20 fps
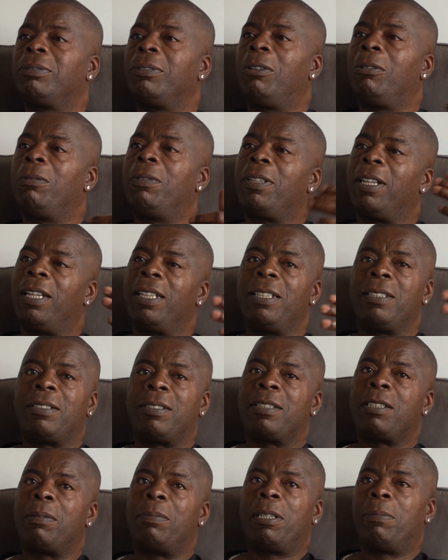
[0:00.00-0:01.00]
Or related
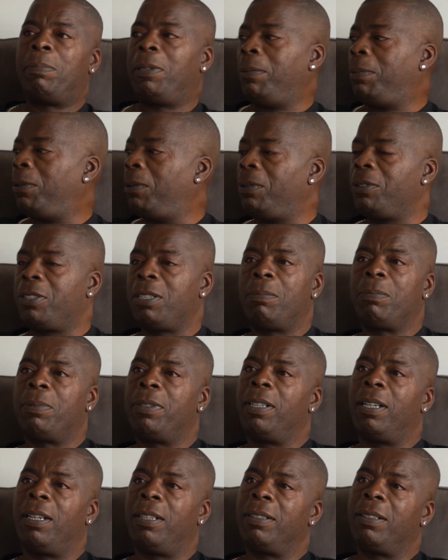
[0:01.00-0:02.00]
to some of the people who were
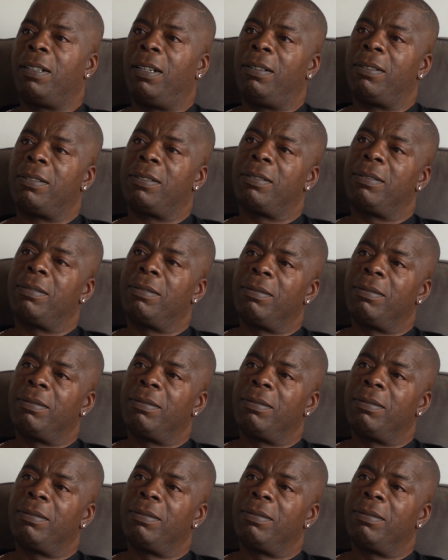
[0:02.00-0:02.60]
jumping out in cars.